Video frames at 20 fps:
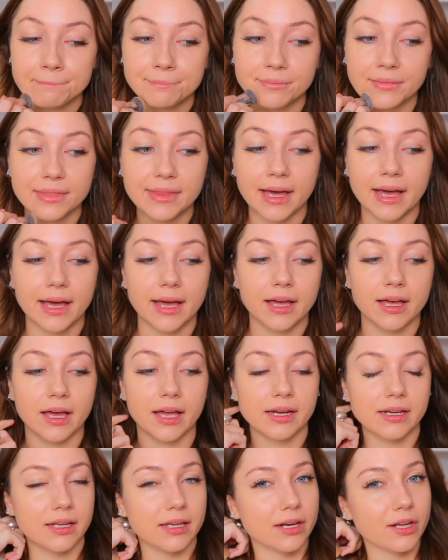that I
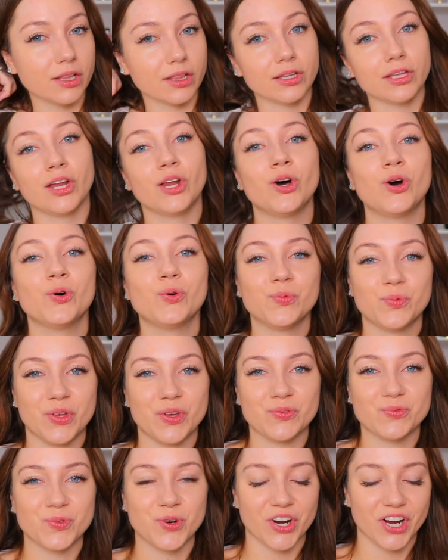need a little
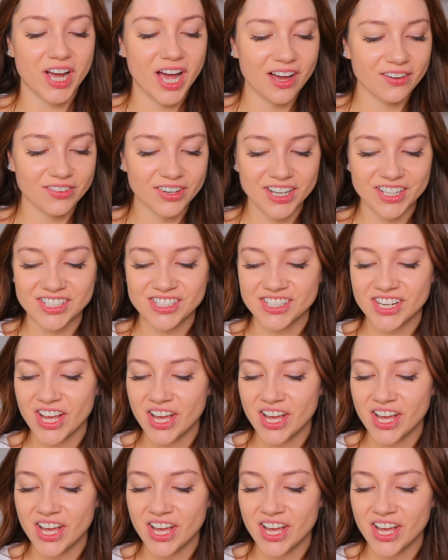bit more coverage.